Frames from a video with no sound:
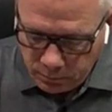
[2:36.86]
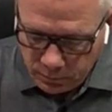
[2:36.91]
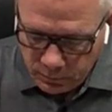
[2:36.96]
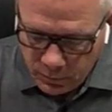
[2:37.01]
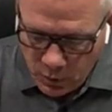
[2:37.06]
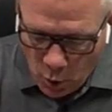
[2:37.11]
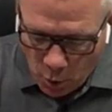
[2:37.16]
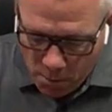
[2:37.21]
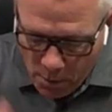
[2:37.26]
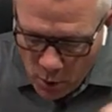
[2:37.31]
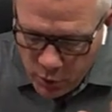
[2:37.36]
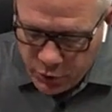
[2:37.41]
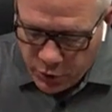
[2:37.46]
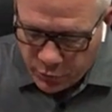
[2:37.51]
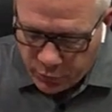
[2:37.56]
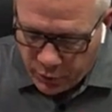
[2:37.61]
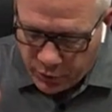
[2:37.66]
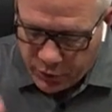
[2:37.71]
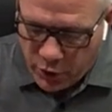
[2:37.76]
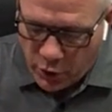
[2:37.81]
No,
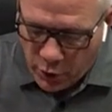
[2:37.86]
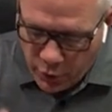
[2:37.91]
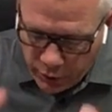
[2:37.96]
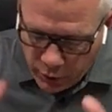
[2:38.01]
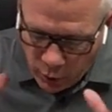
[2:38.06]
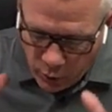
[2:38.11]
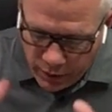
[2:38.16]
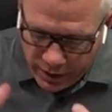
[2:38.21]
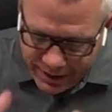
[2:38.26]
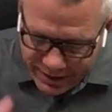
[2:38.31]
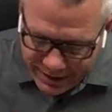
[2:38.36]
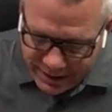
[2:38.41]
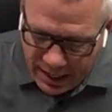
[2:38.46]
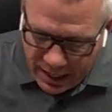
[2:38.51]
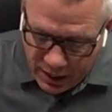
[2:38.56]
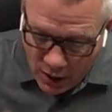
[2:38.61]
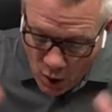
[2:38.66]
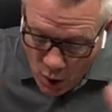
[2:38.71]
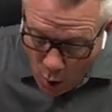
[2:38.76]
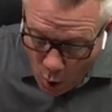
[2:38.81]
Moses returned to the Lord and
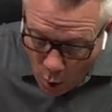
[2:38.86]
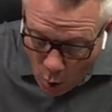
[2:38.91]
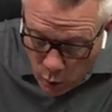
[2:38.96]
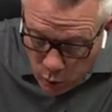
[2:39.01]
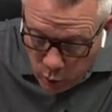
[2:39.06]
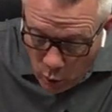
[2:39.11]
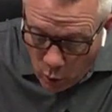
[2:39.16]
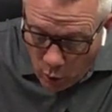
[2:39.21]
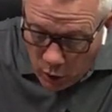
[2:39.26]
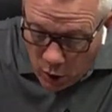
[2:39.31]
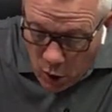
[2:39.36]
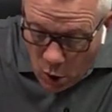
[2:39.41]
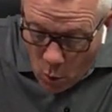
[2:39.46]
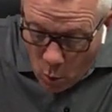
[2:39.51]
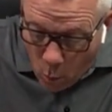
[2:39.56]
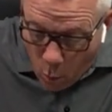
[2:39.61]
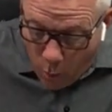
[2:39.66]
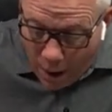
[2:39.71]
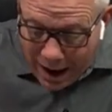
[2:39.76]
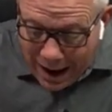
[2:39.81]
said, O Lord,
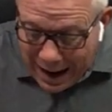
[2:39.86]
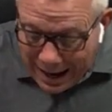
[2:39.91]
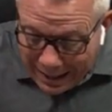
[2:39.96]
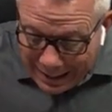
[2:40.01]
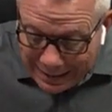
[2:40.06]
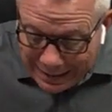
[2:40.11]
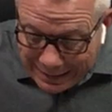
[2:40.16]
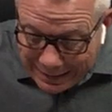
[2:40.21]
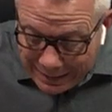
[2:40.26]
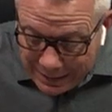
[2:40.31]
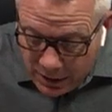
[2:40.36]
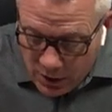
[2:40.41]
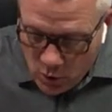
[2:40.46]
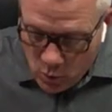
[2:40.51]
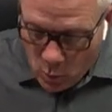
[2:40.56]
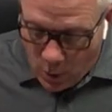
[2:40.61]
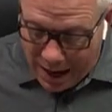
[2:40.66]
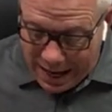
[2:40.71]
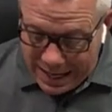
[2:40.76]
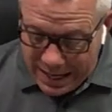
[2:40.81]
why?
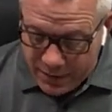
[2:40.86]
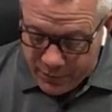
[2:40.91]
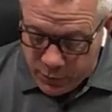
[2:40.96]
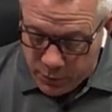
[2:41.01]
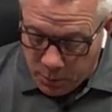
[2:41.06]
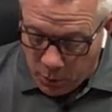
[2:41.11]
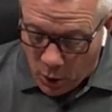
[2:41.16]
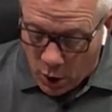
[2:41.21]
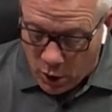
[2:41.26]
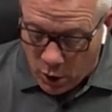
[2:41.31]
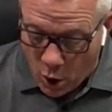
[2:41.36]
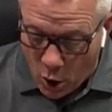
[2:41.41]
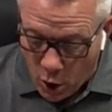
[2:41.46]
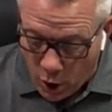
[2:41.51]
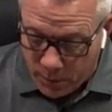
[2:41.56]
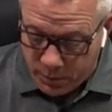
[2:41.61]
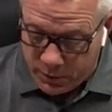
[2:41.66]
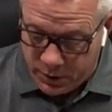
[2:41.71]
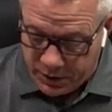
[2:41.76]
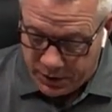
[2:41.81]
Why have you brought
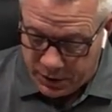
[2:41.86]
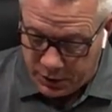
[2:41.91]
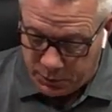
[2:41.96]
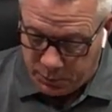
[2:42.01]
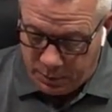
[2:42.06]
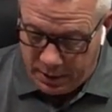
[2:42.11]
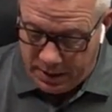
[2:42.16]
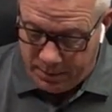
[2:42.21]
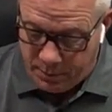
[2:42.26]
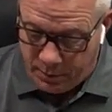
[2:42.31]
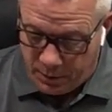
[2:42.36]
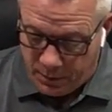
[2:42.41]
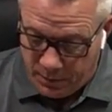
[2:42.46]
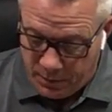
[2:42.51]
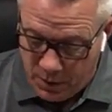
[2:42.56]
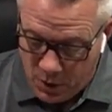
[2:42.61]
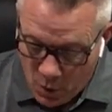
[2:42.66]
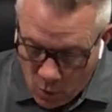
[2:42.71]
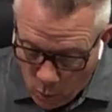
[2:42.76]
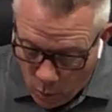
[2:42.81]
harm to this people?
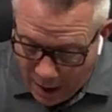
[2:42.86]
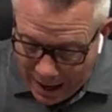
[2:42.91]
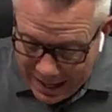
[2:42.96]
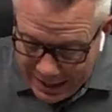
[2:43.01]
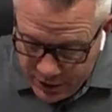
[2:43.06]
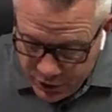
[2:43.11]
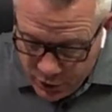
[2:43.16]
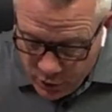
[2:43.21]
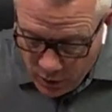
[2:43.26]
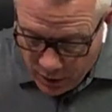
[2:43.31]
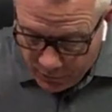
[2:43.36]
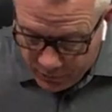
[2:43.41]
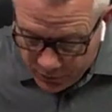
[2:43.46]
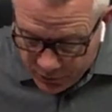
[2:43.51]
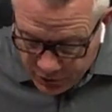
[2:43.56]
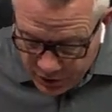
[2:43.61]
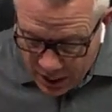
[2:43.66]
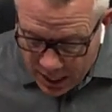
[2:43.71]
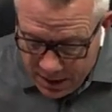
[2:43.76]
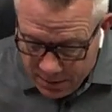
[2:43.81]
Why did you ever
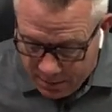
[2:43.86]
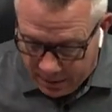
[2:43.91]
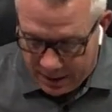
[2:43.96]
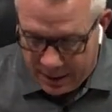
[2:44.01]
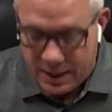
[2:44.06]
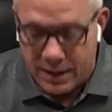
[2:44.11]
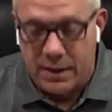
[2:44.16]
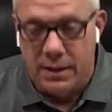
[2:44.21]
send me?